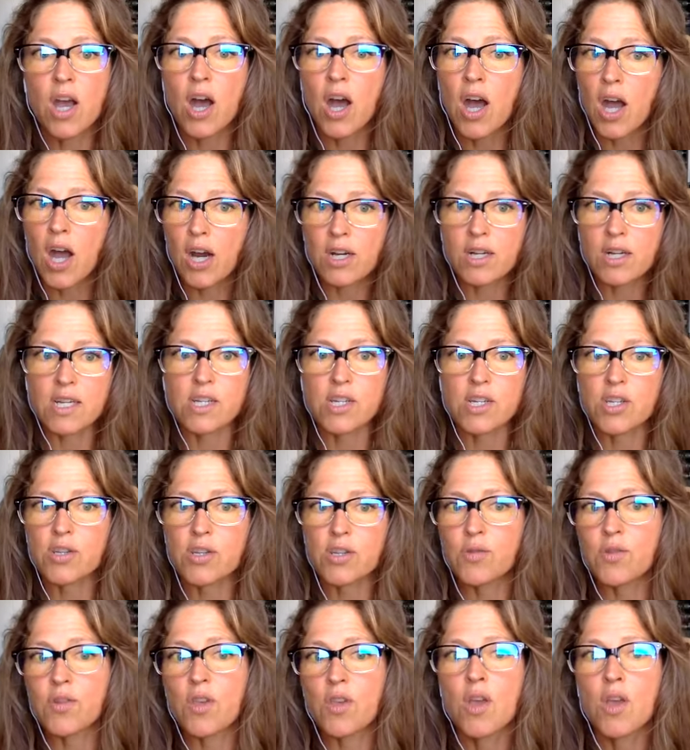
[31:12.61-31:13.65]
Heart
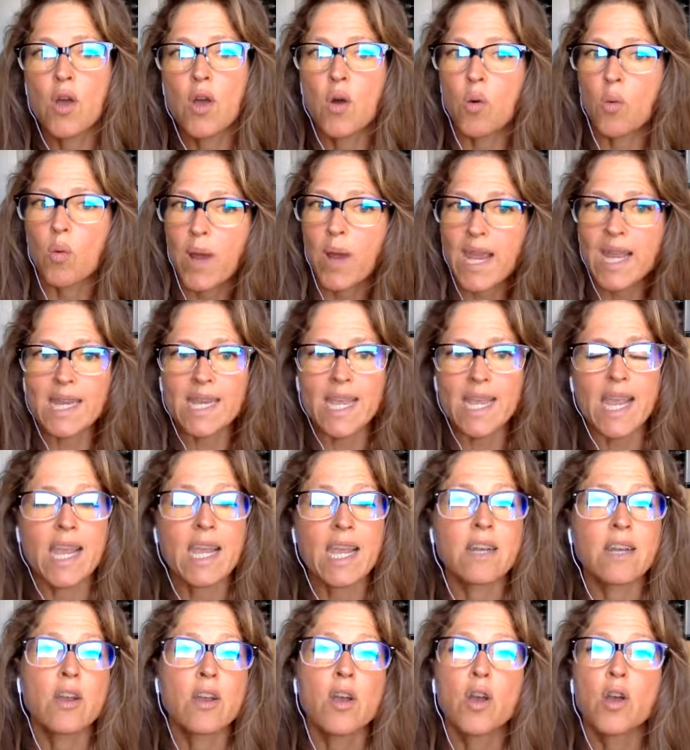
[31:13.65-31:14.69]
issues, weight
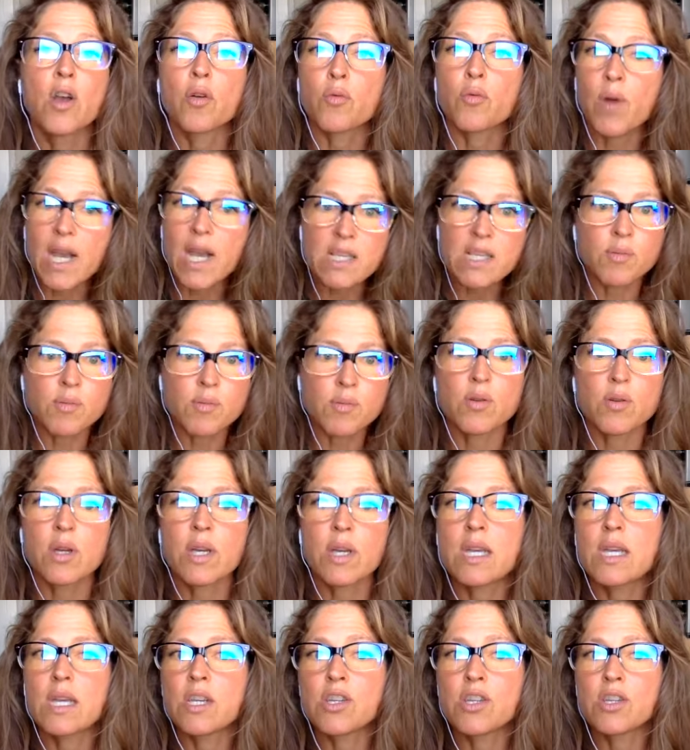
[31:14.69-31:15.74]
gain,
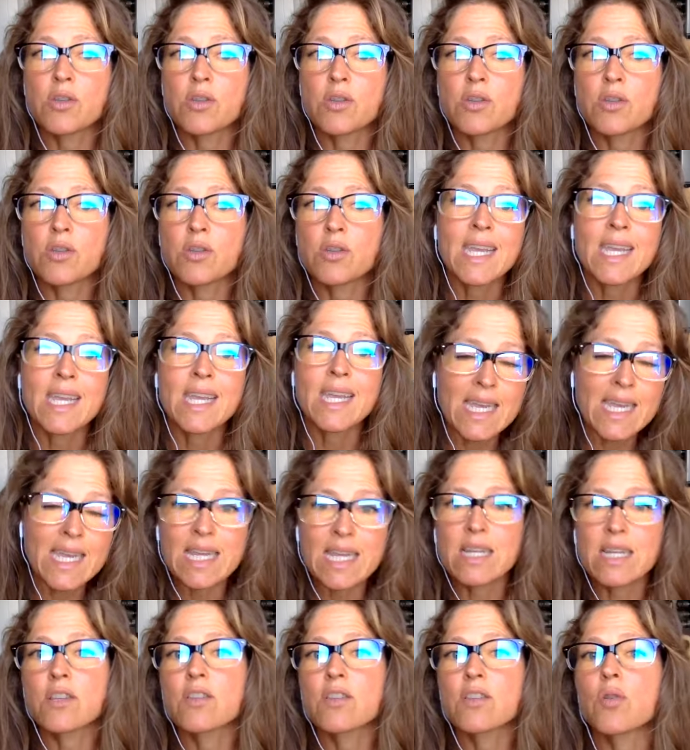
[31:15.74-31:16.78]
respiratory issues,
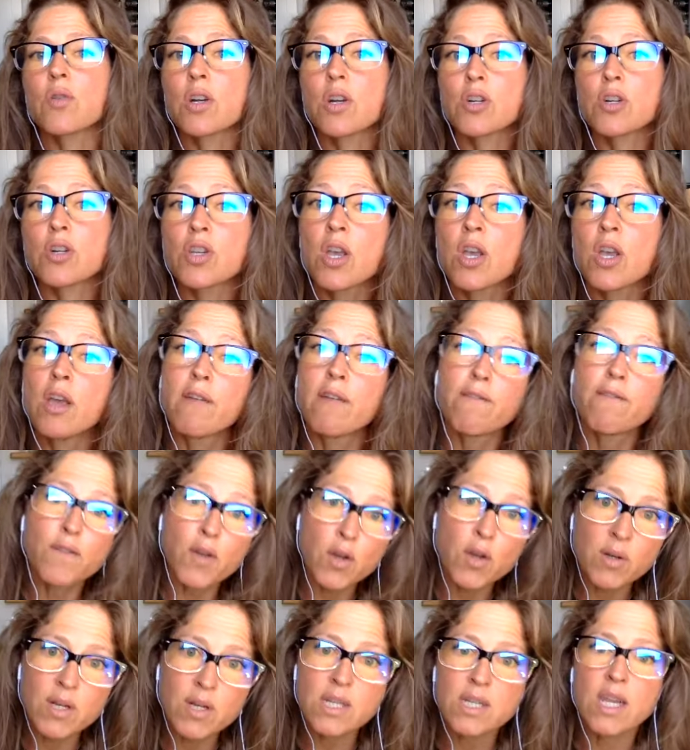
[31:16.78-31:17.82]
eating disorders,
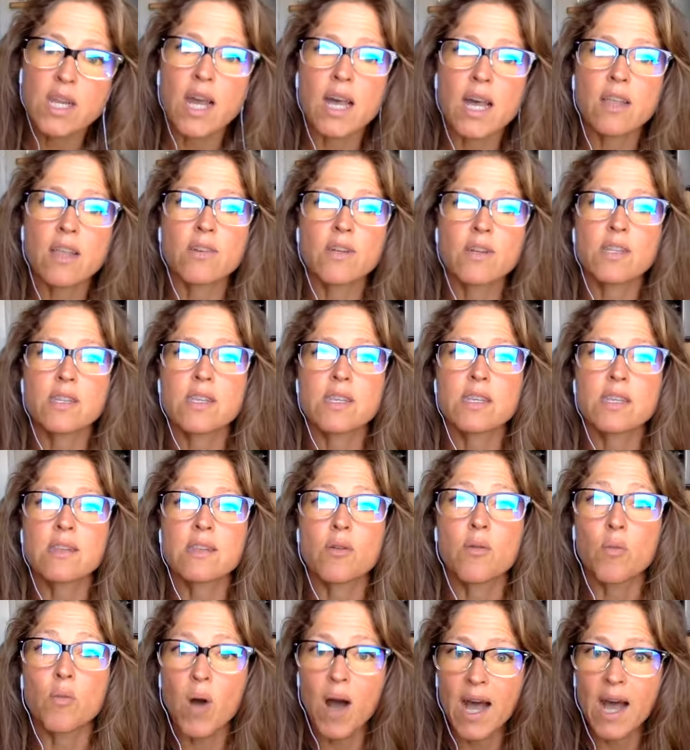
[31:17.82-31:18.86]
food intolerances.
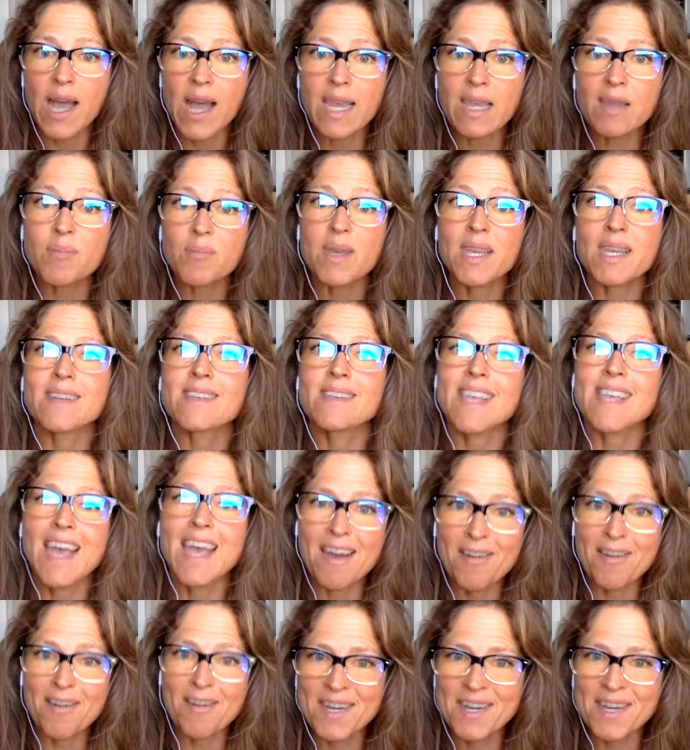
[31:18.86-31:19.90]
Why? Because
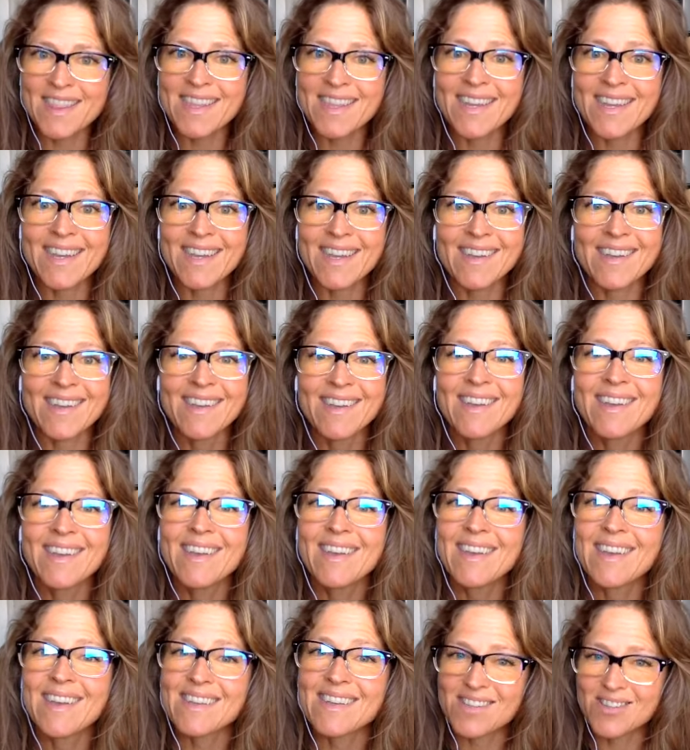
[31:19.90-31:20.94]
everything
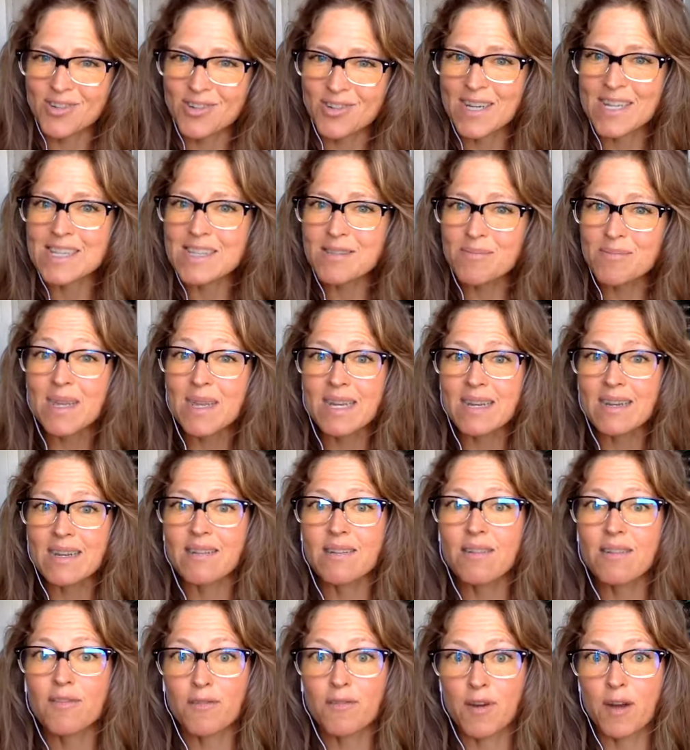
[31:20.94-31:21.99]
is transmitted
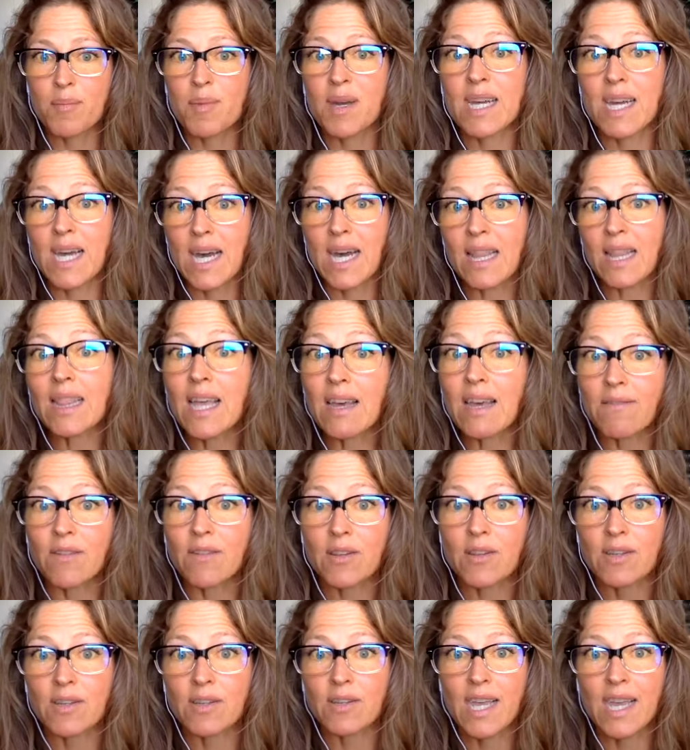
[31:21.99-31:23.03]
from a gut
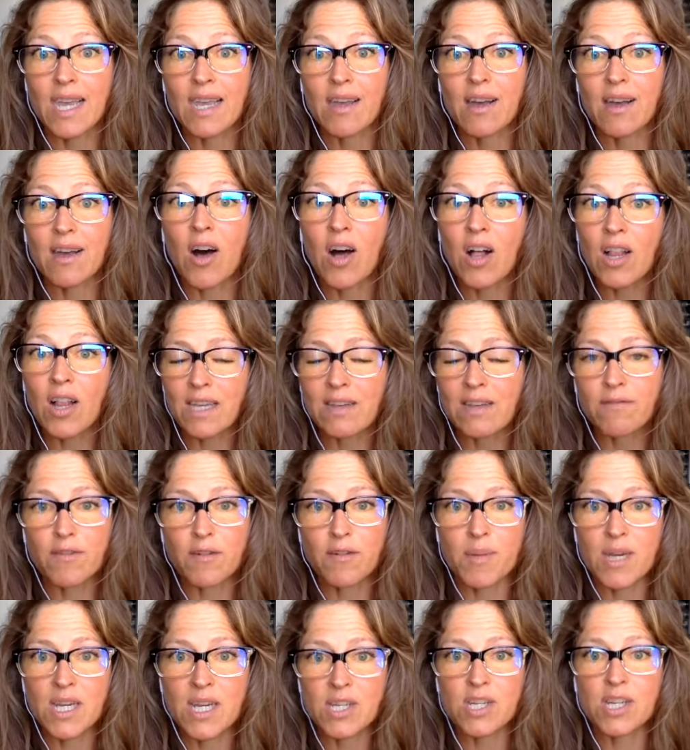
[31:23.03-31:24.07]
level, okay? All
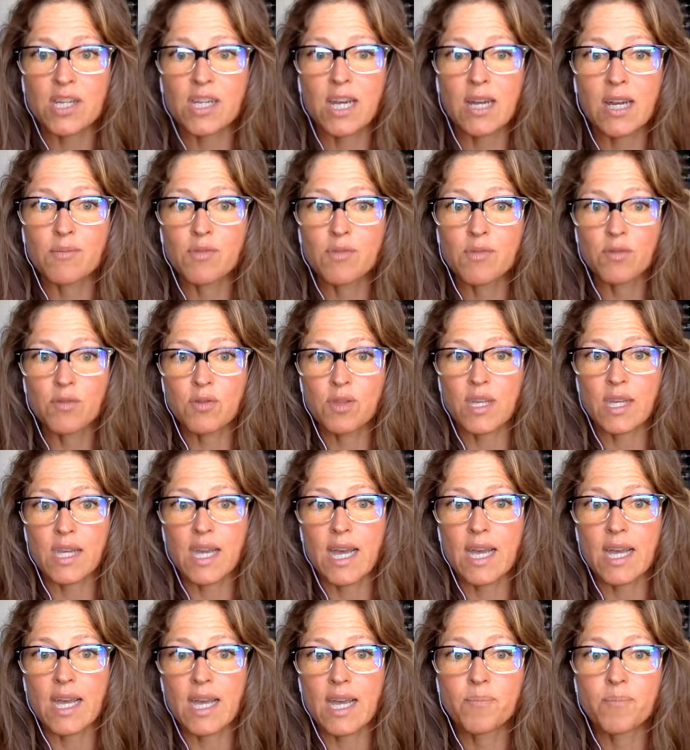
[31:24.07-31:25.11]
information comes through the
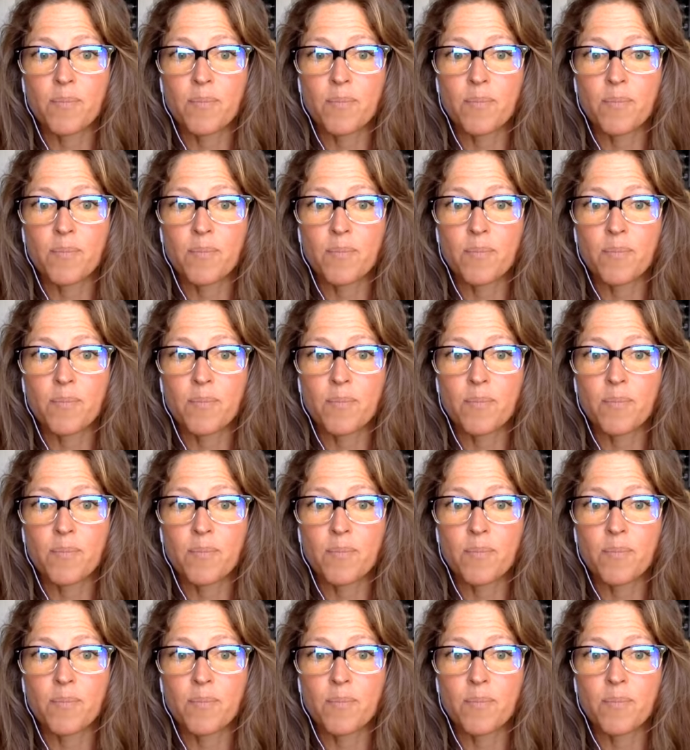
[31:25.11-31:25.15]
gut.